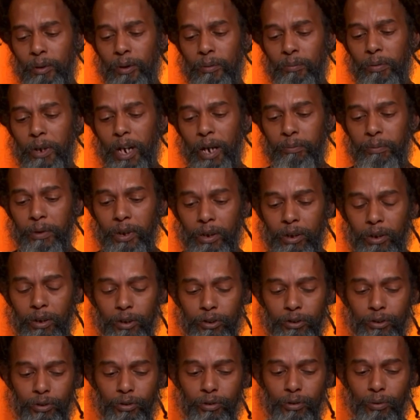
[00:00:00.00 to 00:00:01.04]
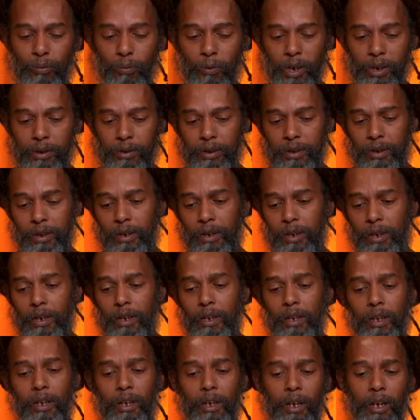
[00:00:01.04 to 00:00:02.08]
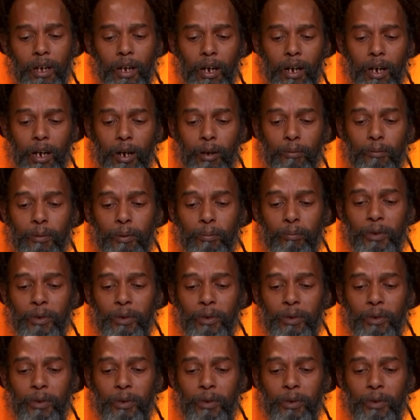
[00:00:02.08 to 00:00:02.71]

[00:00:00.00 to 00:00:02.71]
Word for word: in, popular culture in the West. Um,